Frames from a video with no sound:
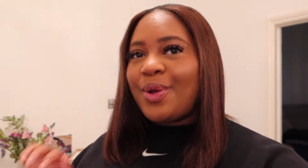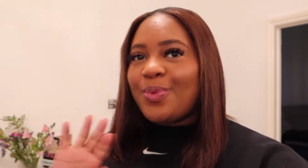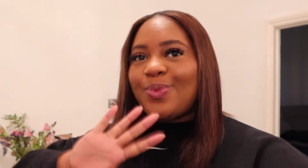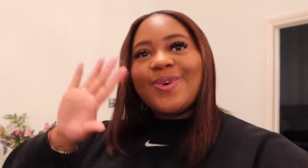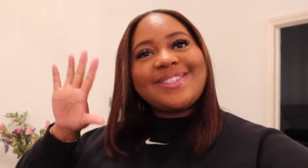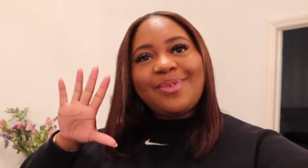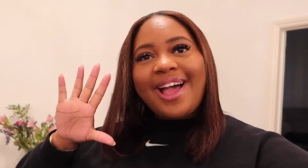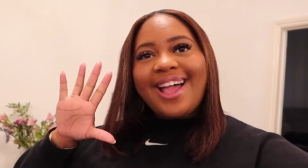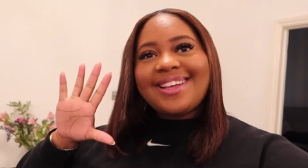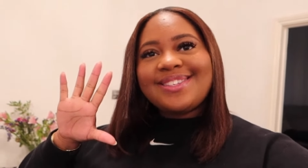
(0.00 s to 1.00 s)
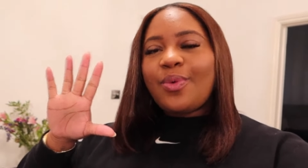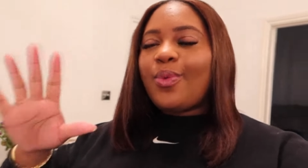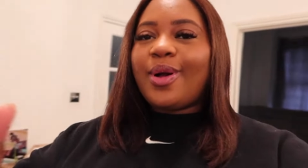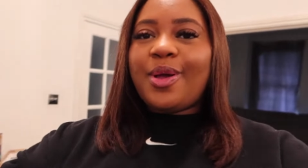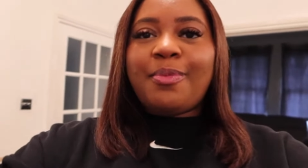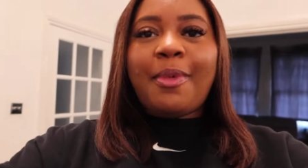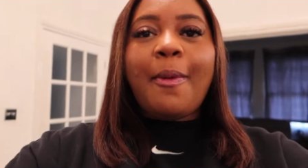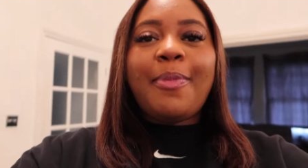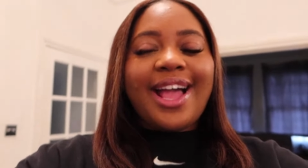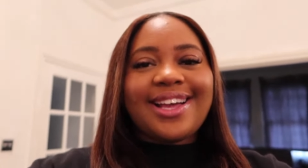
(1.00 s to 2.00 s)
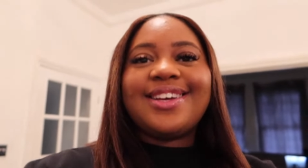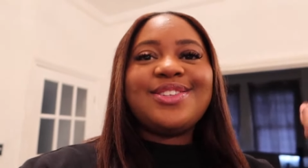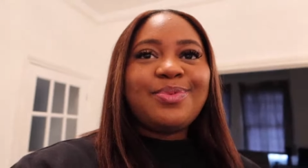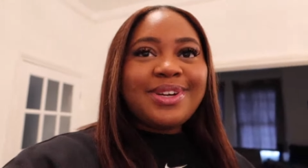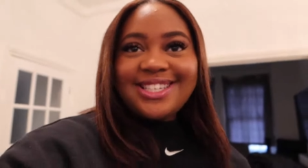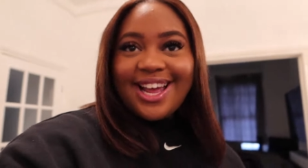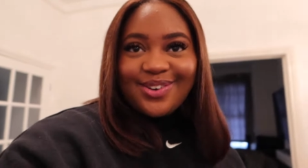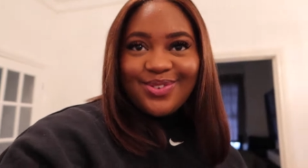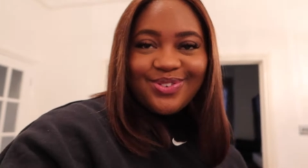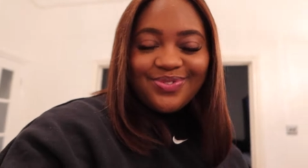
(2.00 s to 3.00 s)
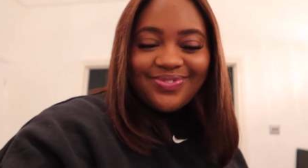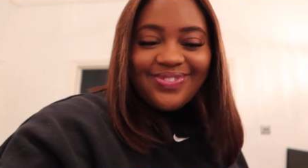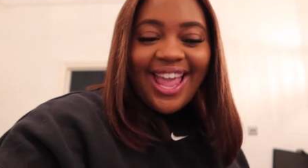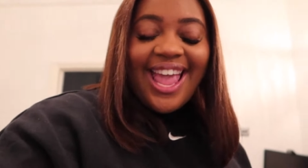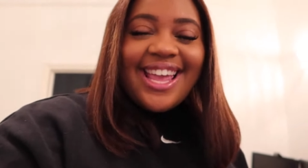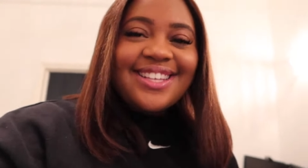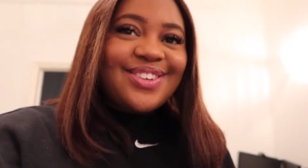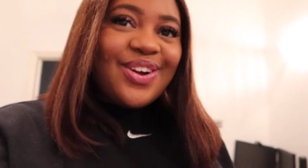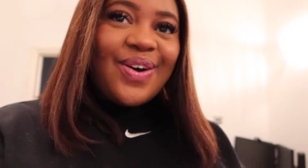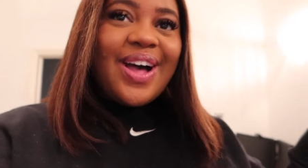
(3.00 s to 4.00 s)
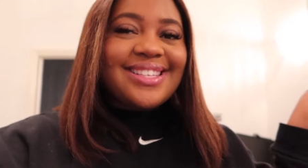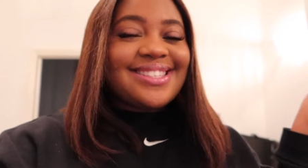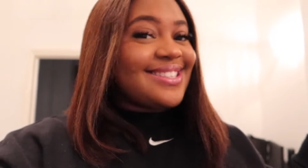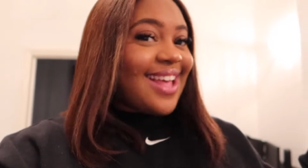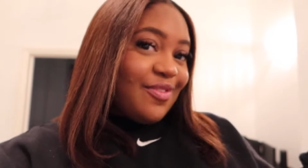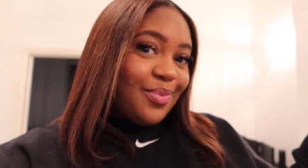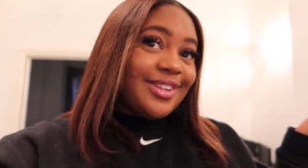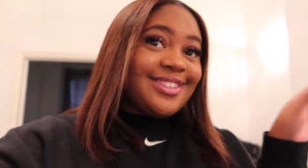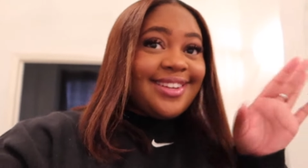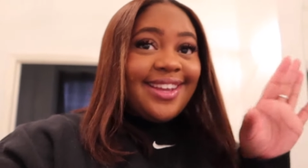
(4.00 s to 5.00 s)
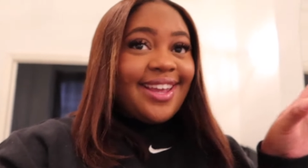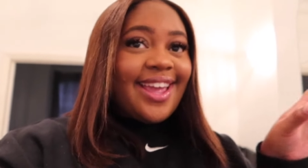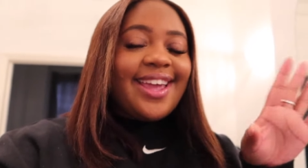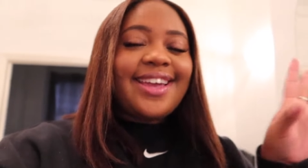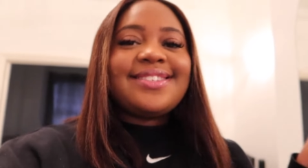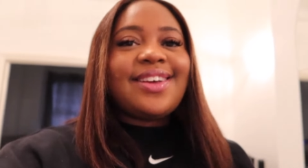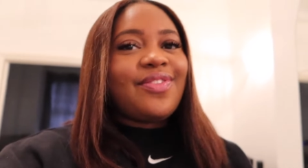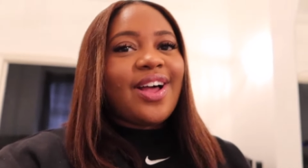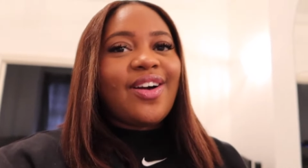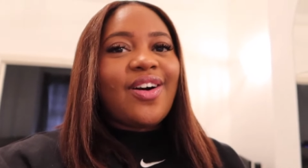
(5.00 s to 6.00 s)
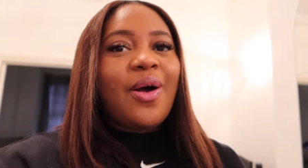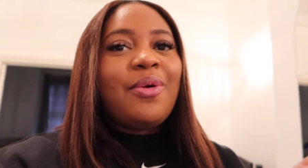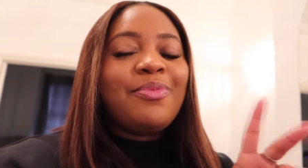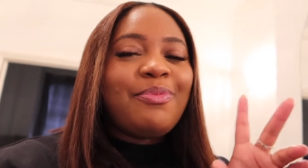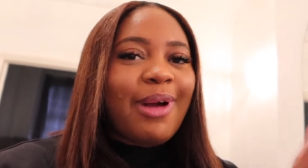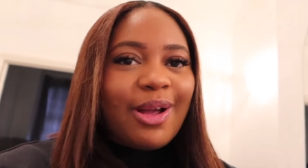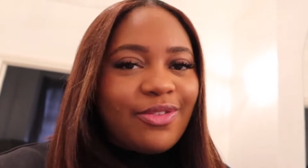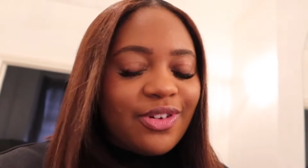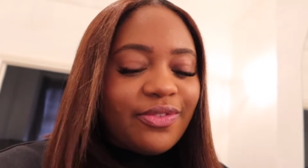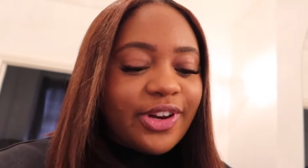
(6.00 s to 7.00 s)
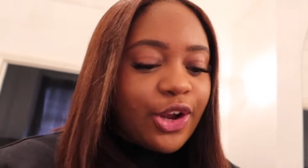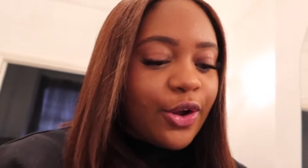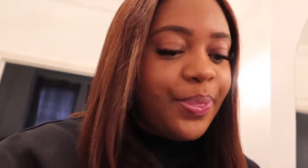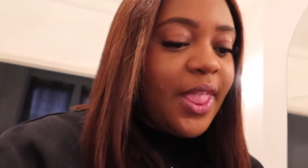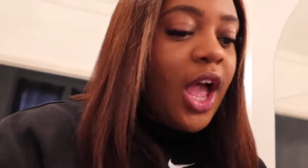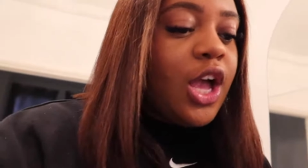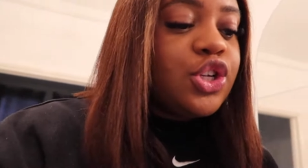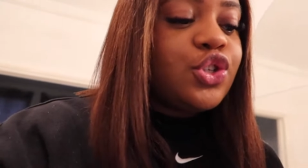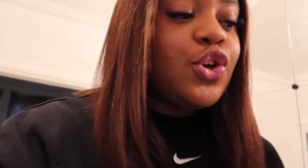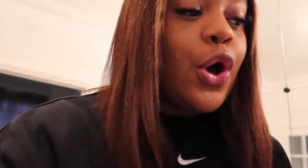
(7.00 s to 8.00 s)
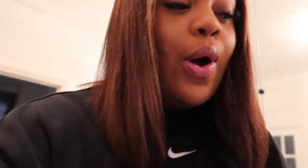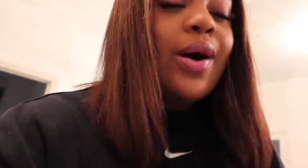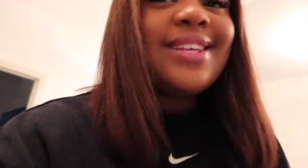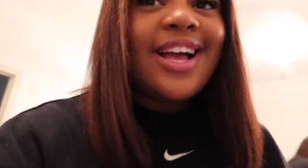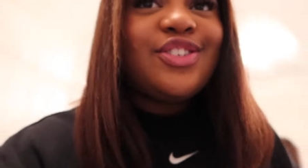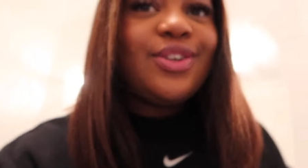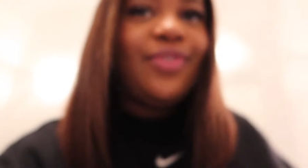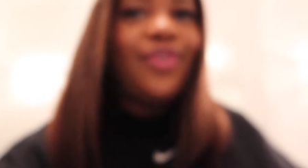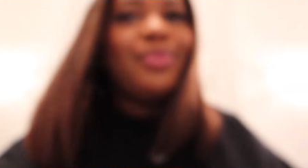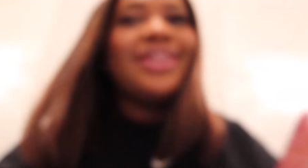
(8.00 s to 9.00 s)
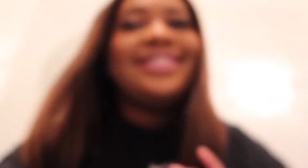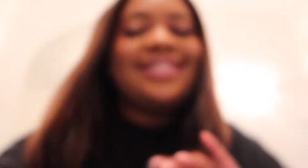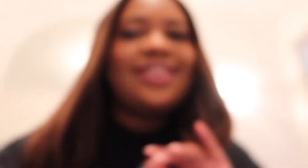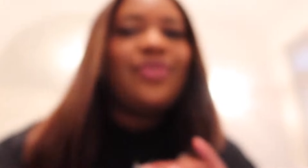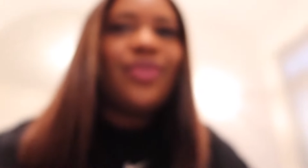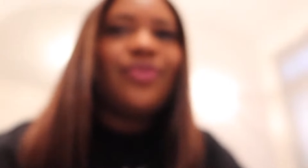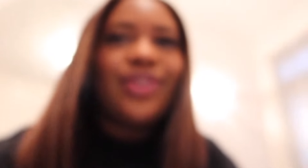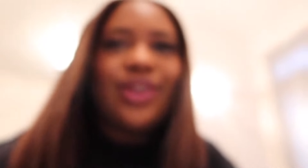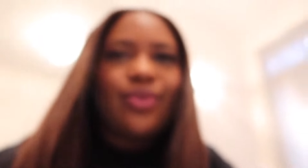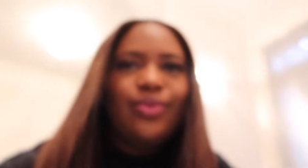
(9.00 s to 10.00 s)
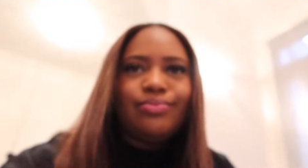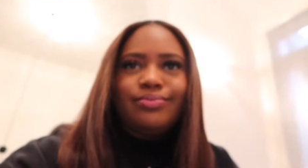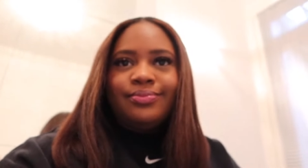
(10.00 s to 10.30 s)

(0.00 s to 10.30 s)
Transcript: What's up guys? Welcome back to my channel. It's your girl Sapph Martinique, aka Sapphire, back with another video. So I was actually gonna film a different video. Ooh.